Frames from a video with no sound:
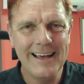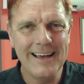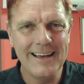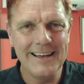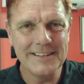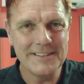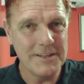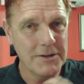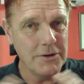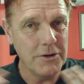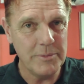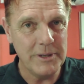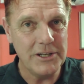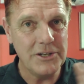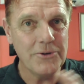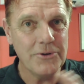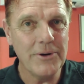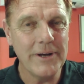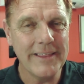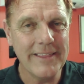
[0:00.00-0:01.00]
So I'll be
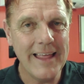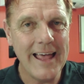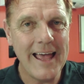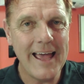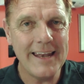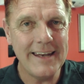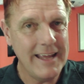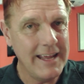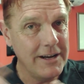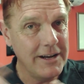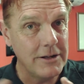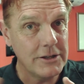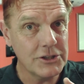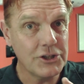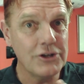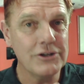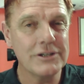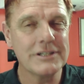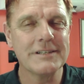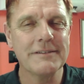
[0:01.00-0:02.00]
doing that, and I'll
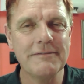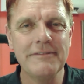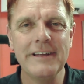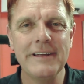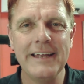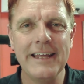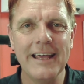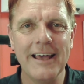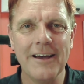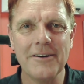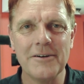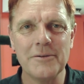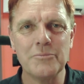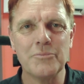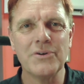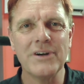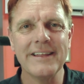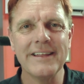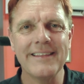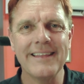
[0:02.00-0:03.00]
shoot some video and
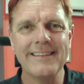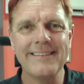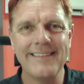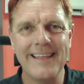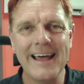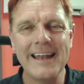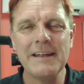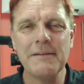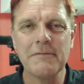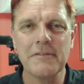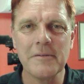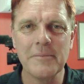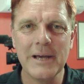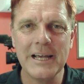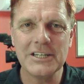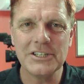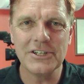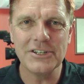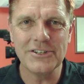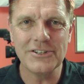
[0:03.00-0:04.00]
bring that
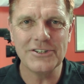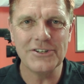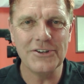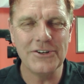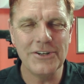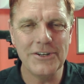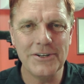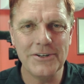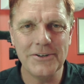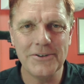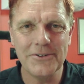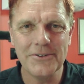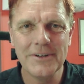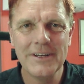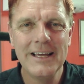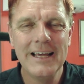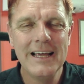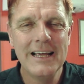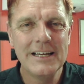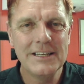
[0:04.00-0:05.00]
information to you.
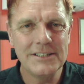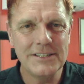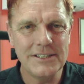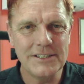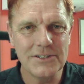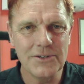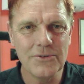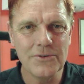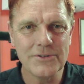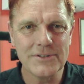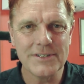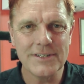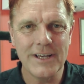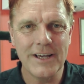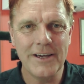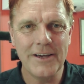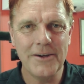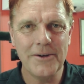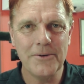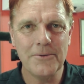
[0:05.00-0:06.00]
She's
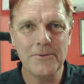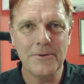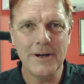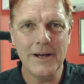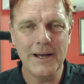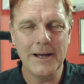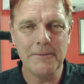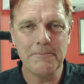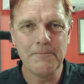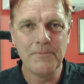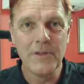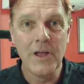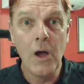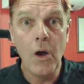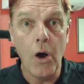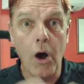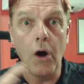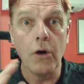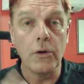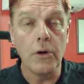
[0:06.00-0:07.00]
also
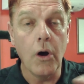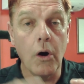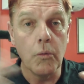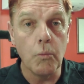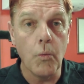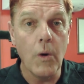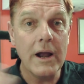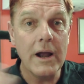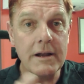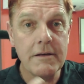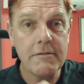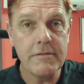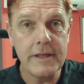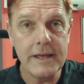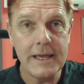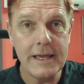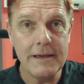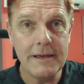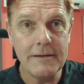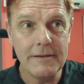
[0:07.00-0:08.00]
on one of
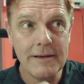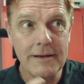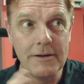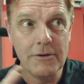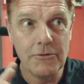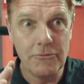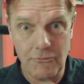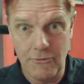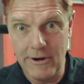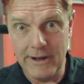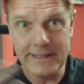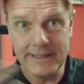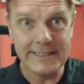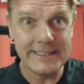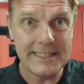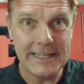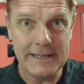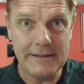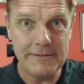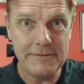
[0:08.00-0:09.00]
the
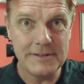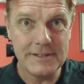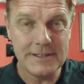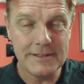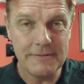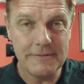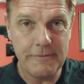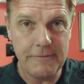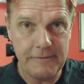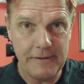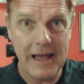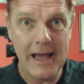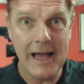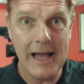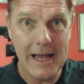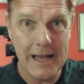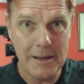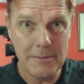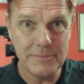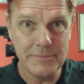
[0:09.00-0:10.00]
relatives'
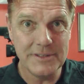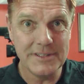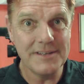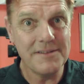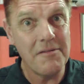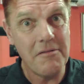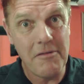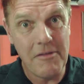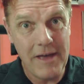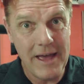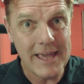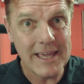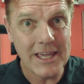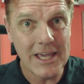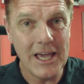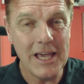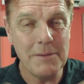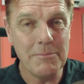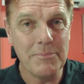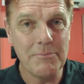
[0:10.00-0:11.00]
farms. They
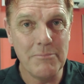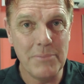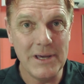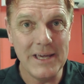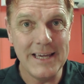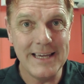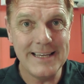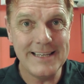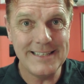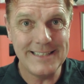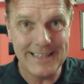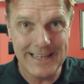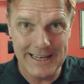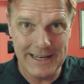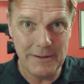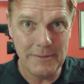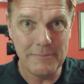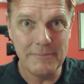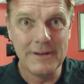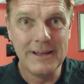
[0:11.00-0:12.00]
keep bees in
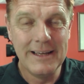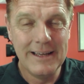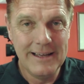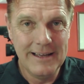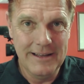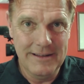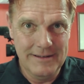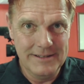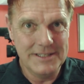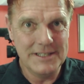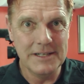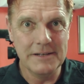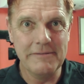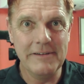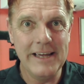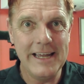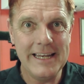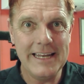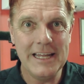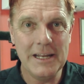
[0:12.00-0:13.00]
a
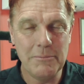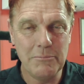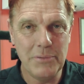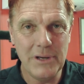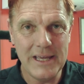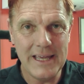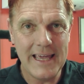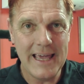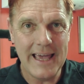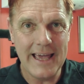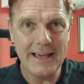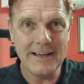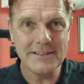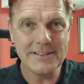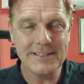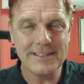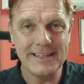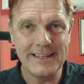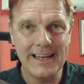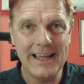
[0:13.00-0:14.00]
Slovenian bee
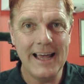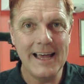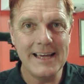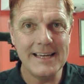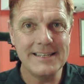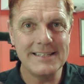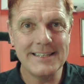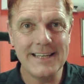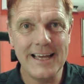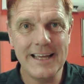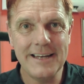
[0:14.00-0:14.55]
house, an AZ